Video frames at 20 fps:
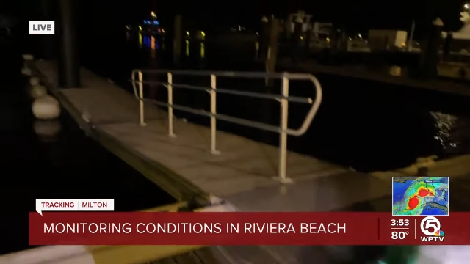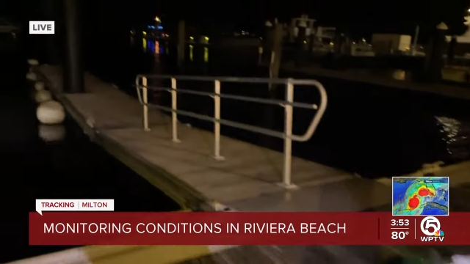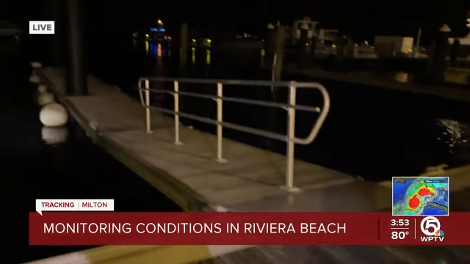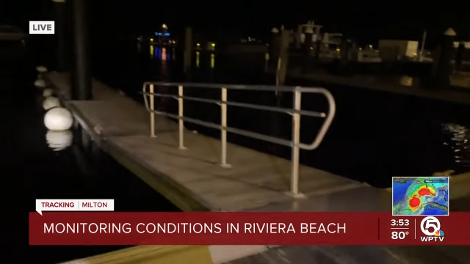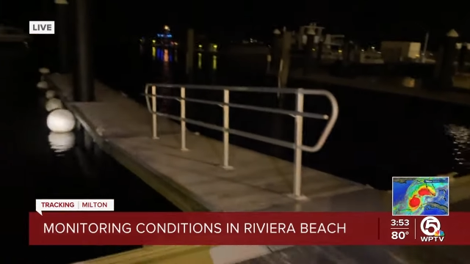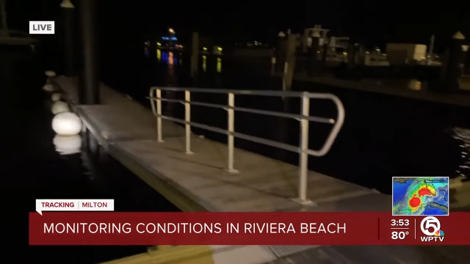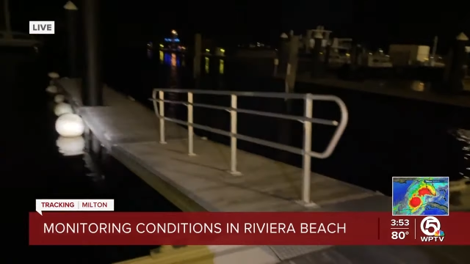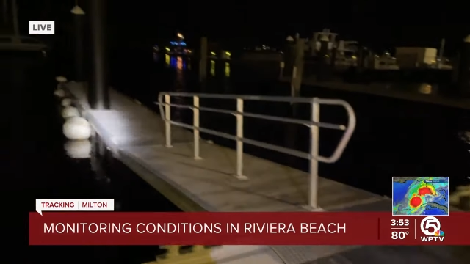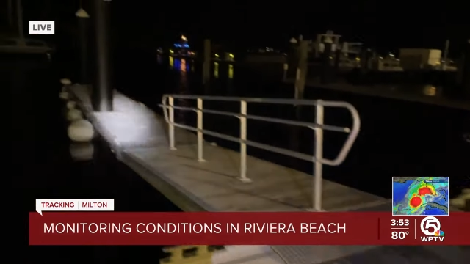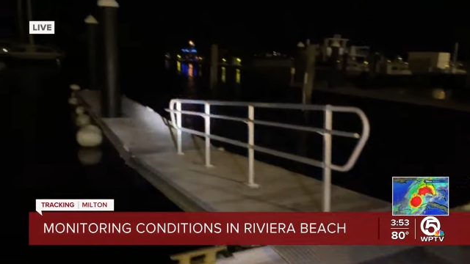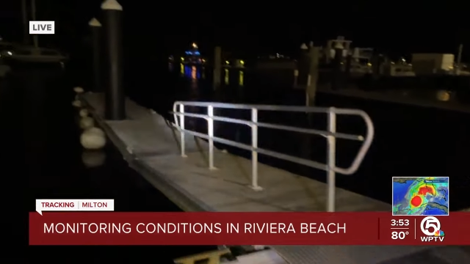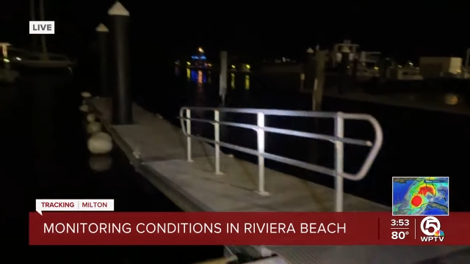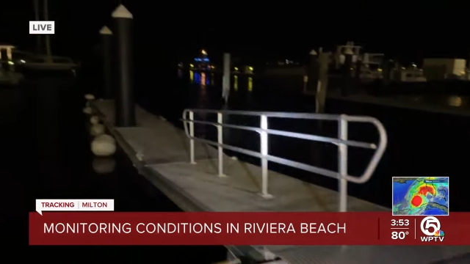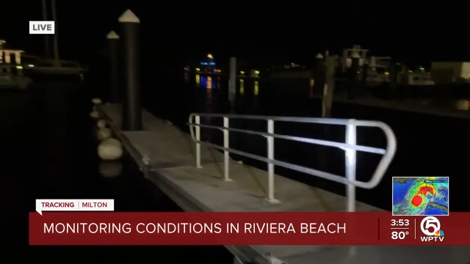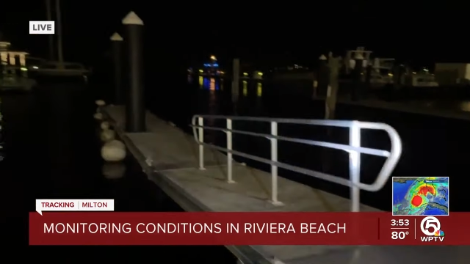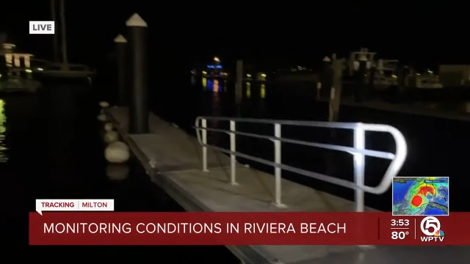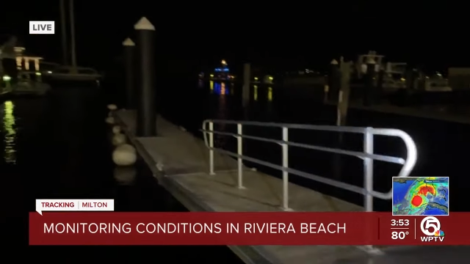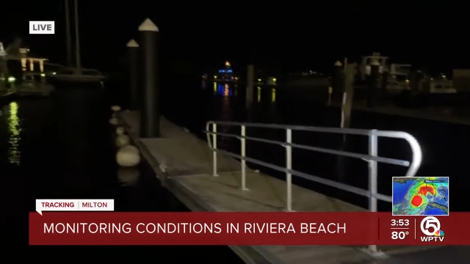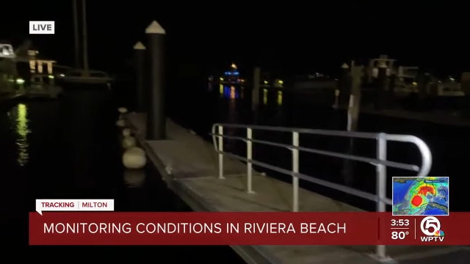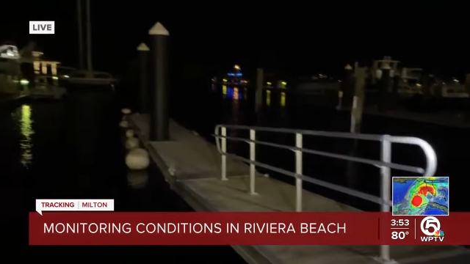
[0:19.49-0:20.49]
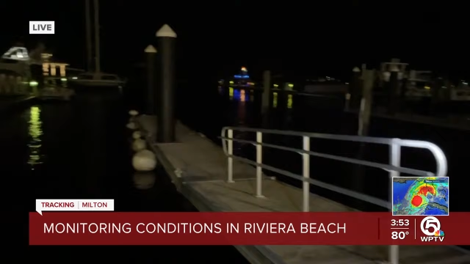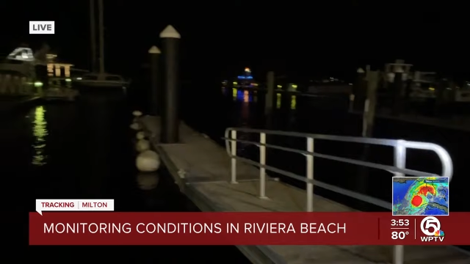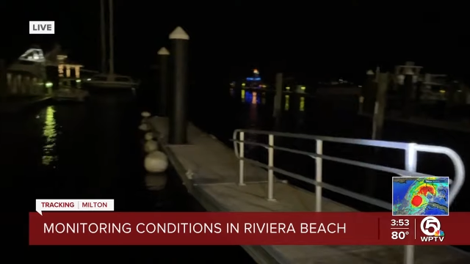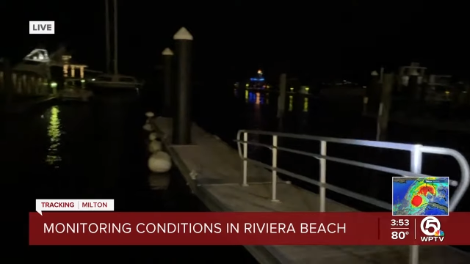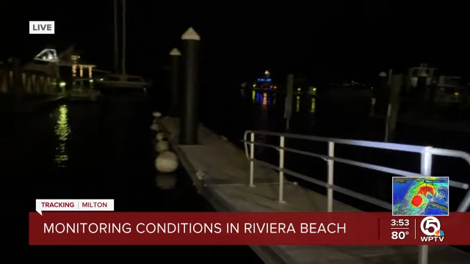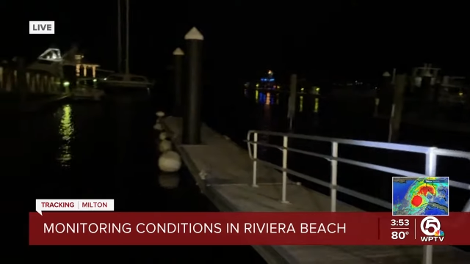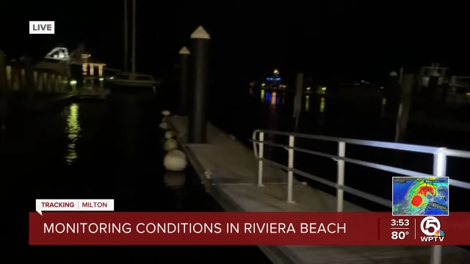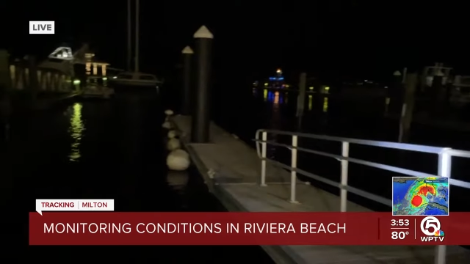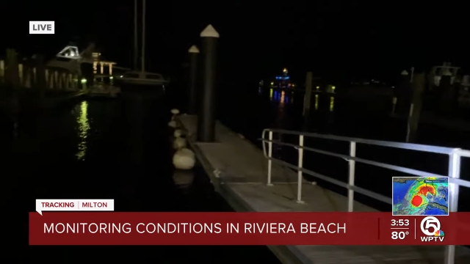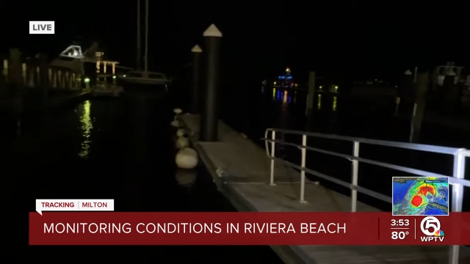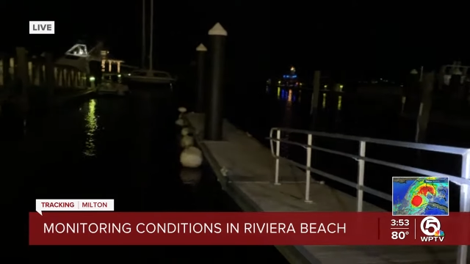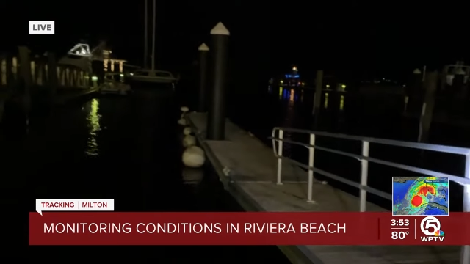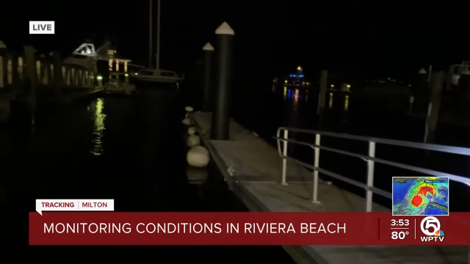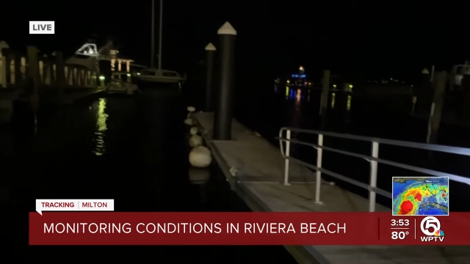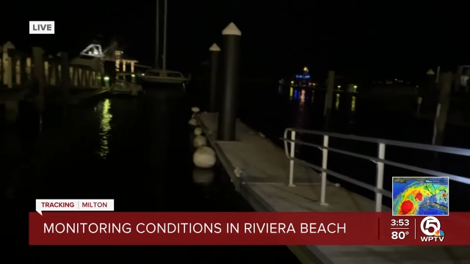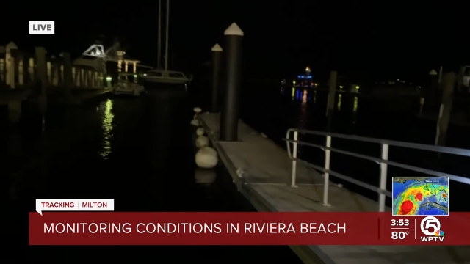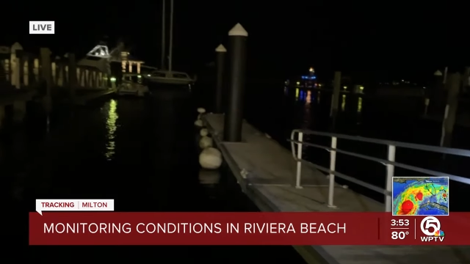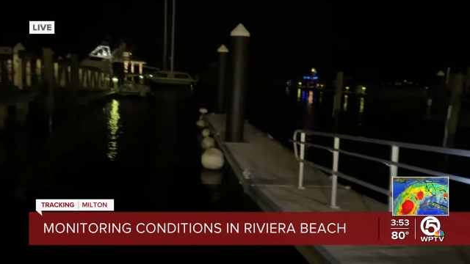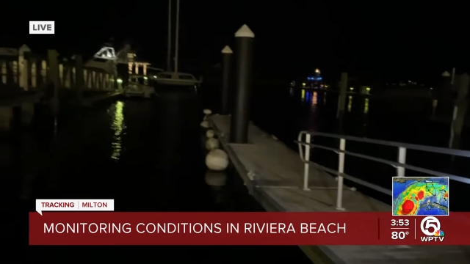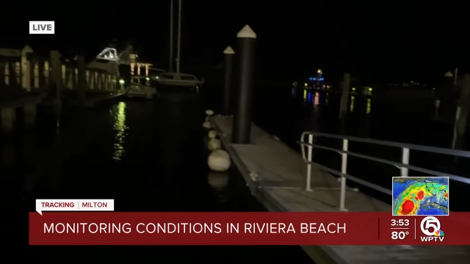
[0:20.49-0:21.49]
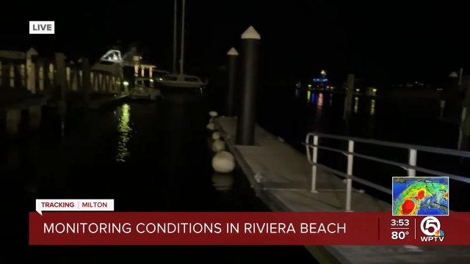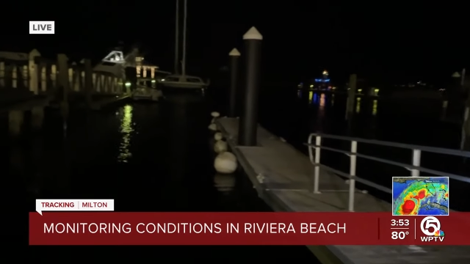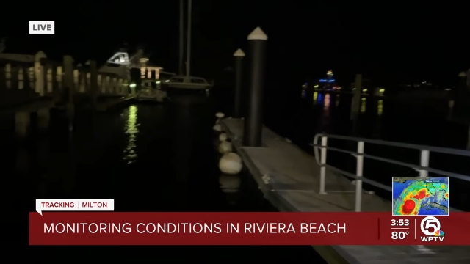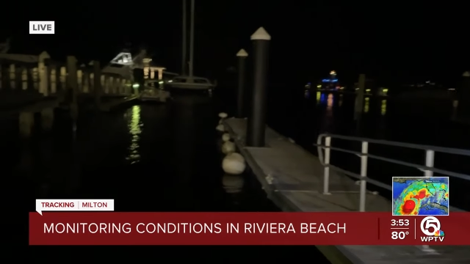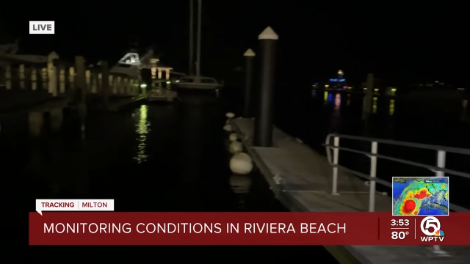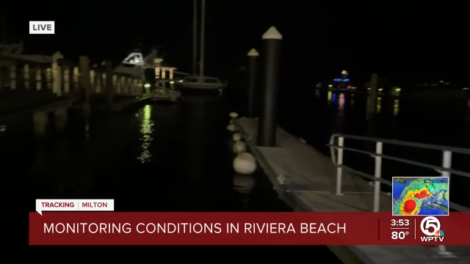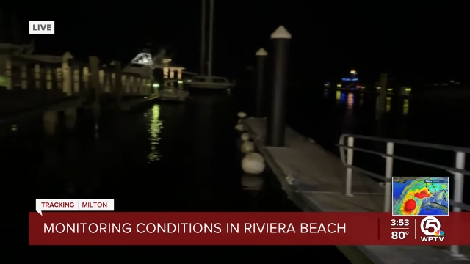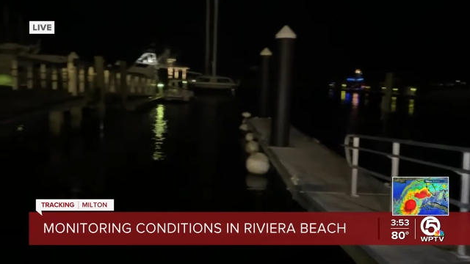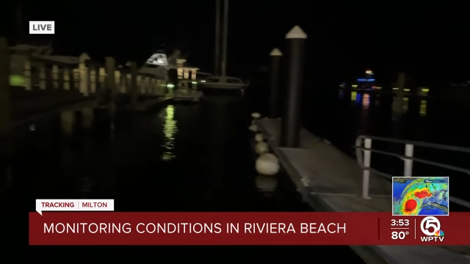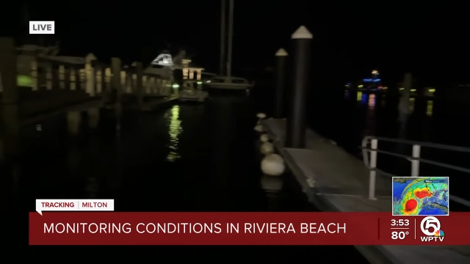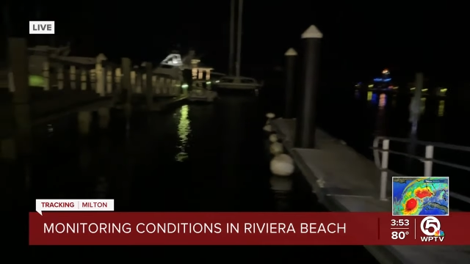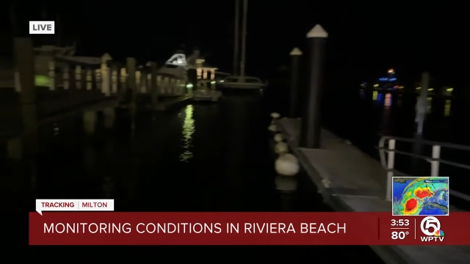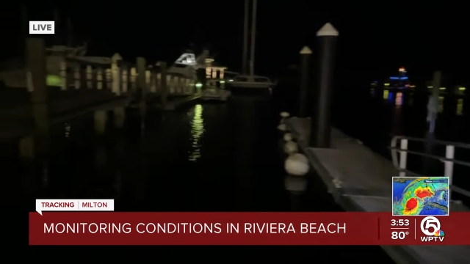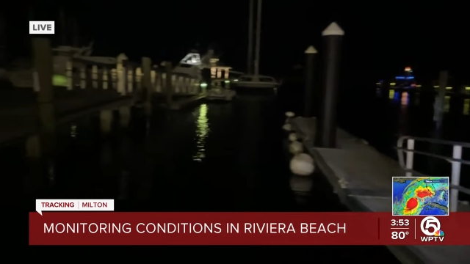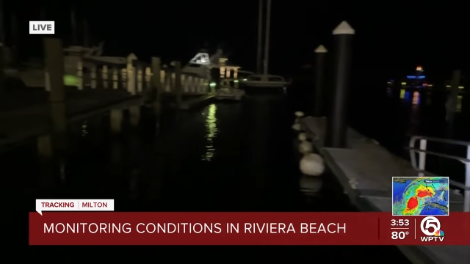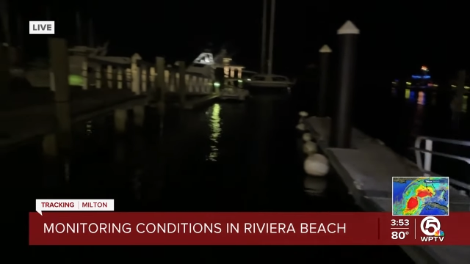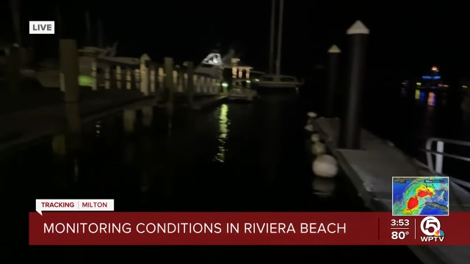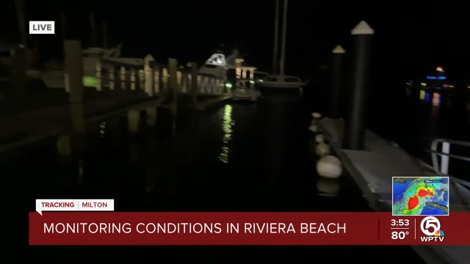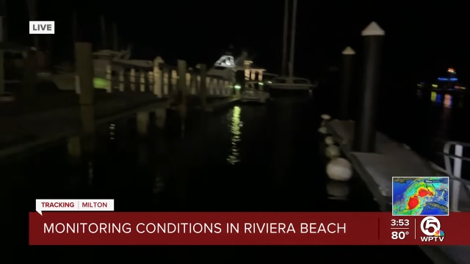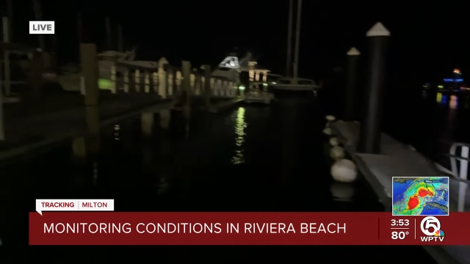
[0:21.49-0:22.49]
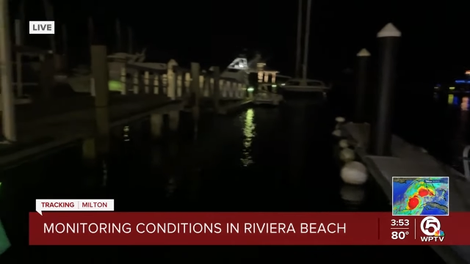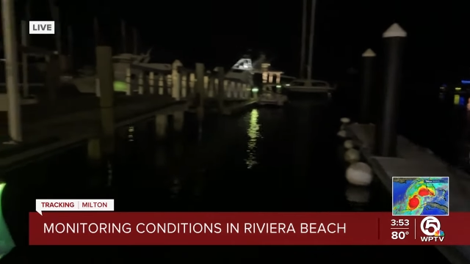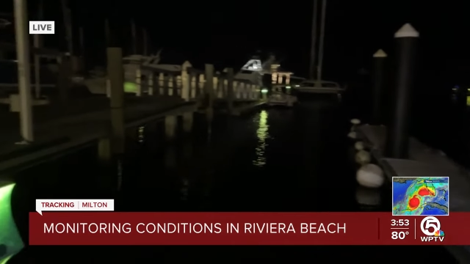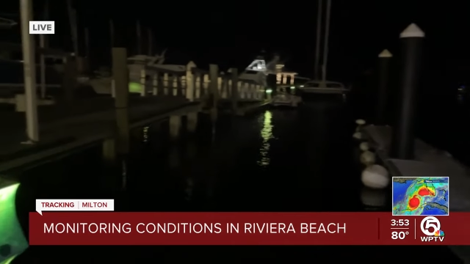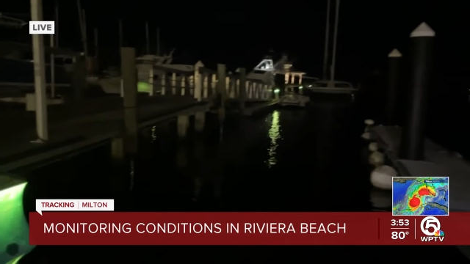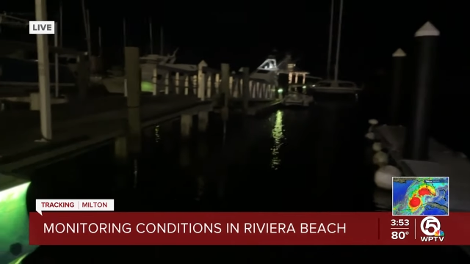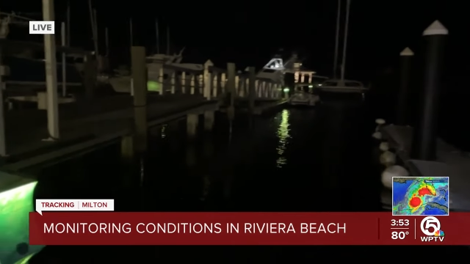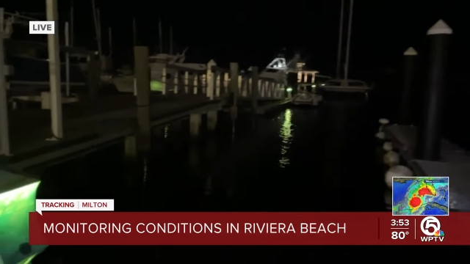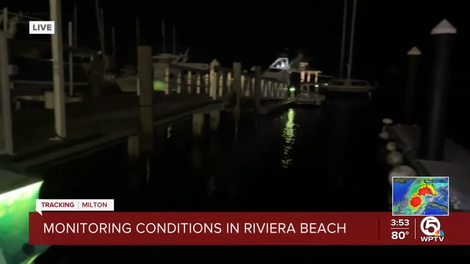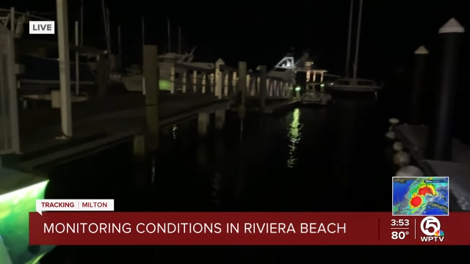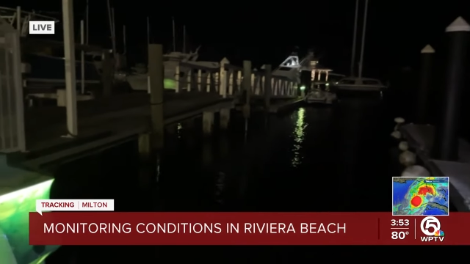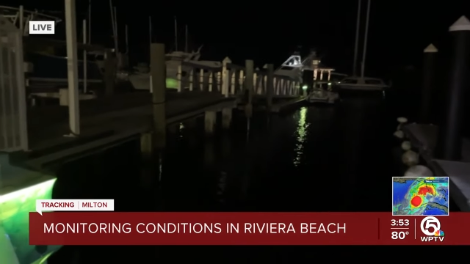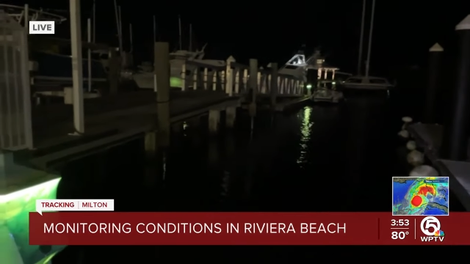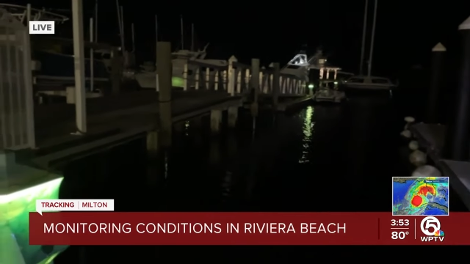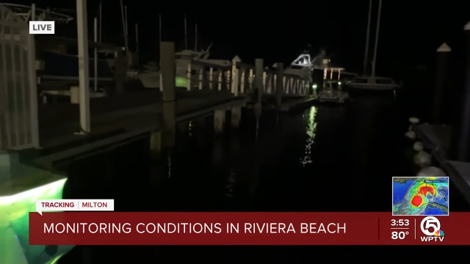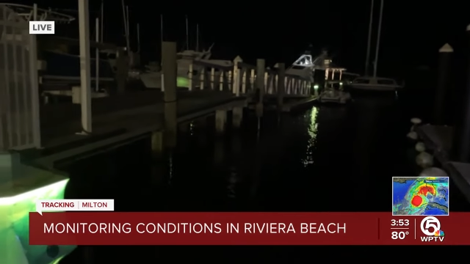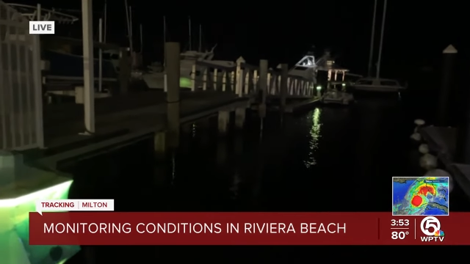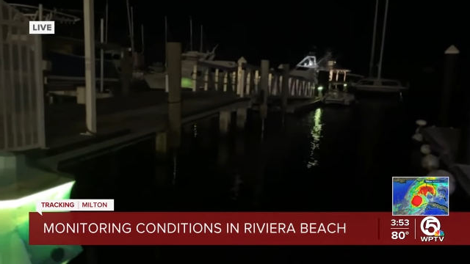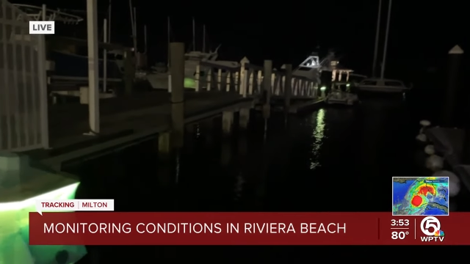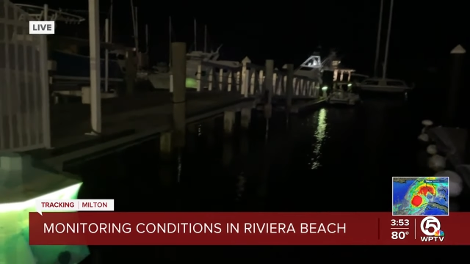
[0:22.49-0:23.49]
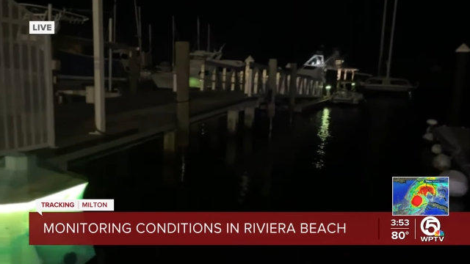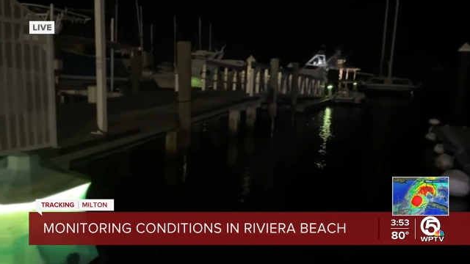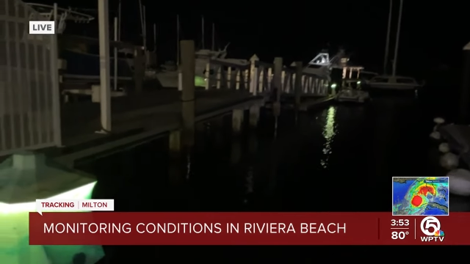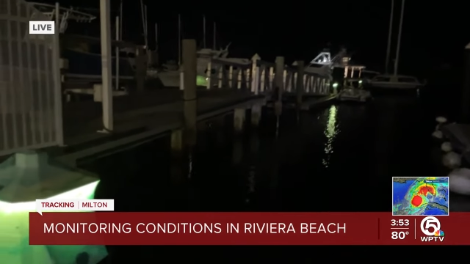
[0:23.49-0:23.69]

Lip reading: No face is visible, so there are no lips to read.